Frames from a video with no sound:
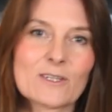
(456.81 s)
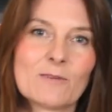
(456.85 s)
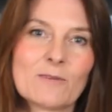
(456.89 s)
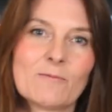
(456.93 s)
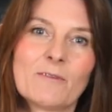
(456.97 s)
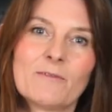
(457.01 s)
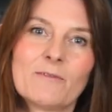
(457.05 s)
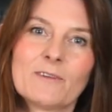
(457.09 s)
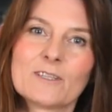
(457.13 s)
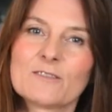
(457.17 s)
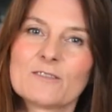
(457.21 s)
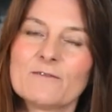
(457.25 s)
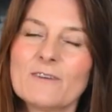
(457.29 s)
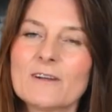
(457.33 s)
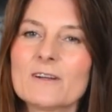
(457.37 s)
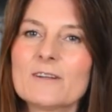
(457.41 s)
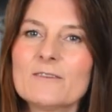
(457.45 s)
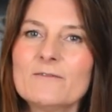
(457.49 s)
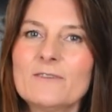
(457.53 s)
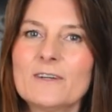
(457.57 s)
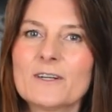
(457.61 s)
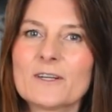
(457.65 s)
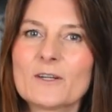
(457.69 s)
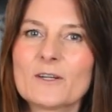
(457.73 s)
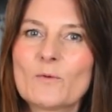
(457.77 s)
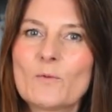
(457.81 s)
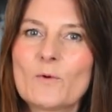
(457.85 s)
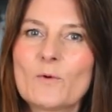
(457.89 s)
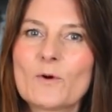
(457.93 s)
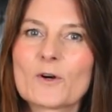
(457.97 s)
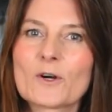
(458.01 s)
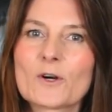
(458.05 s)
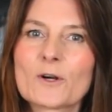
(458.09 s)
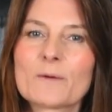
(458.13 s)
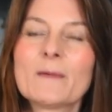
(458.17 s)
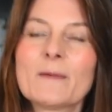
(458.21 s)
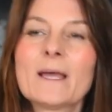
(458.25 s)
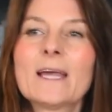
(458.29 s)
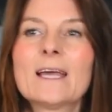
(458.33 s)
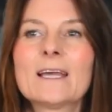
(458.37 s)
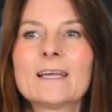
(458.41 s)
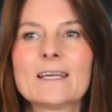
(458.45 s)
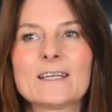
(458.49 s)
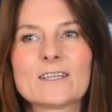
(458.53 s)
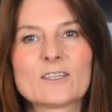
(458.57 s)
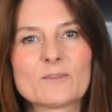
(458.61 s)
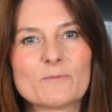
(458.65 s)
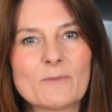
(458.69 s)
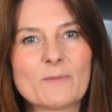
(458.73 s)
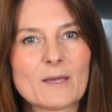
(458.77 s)
So if it's very, very warm,
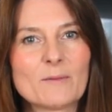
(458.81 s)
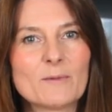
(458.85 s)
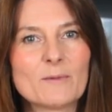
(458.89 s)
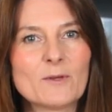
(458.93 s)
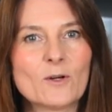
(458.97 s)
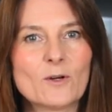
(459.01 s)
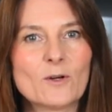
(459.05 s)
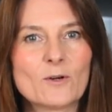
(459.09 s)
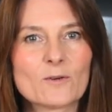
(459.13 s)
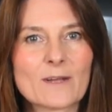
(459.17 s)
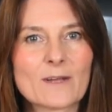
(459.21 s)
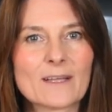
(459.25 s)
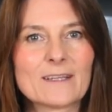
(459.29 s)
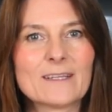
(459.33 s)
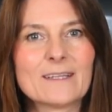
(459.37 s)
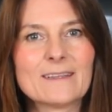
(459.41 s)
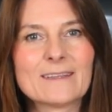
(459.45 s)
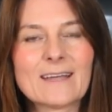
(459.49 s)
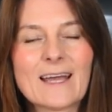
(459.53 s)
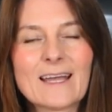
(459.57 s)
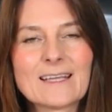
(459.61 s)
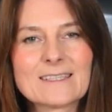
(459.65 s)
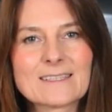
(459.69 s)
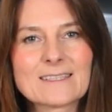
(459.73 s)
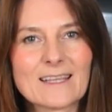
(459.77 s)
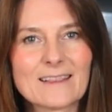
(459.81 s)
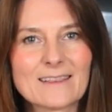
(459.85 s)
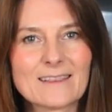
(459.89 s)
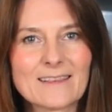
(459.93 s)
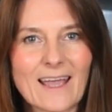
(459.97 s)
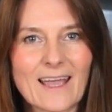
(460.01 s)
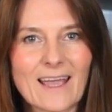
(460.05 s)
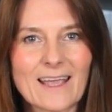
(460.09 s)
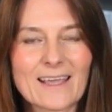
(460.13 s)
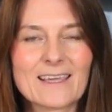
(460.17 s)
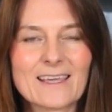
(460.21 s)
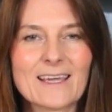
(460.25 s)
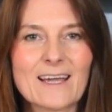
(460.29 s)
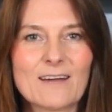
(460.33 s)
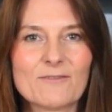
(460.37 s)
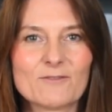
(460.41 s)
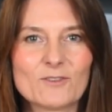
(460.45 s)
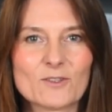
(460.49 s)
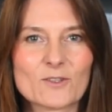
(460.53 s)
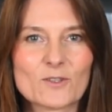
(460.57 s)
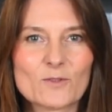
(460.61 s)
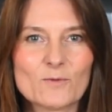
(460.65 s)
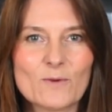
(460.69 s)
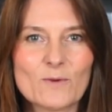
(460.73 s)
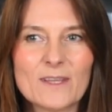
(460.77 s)
it may be already nice and tangy
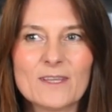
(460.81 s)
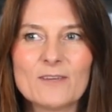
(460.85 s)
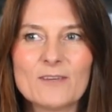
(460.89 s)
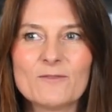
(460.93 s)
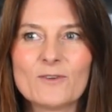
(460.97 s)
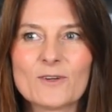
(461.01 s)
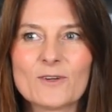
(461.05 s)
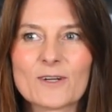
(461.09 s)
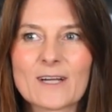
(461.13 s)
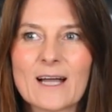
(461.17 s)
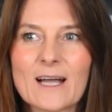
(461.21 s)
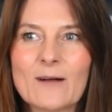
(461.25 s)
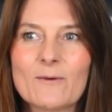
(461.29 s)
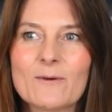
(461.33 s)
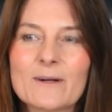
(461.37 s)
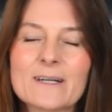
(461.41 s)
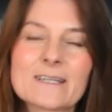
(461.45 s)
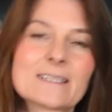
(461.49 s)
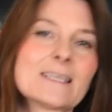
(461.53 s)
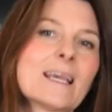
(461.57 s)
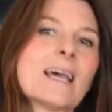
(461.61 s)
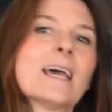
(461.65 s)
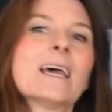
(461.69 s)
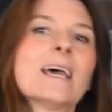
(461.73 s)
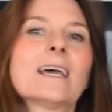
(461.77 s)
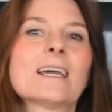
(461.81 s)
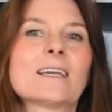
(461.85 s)
after 24 hours.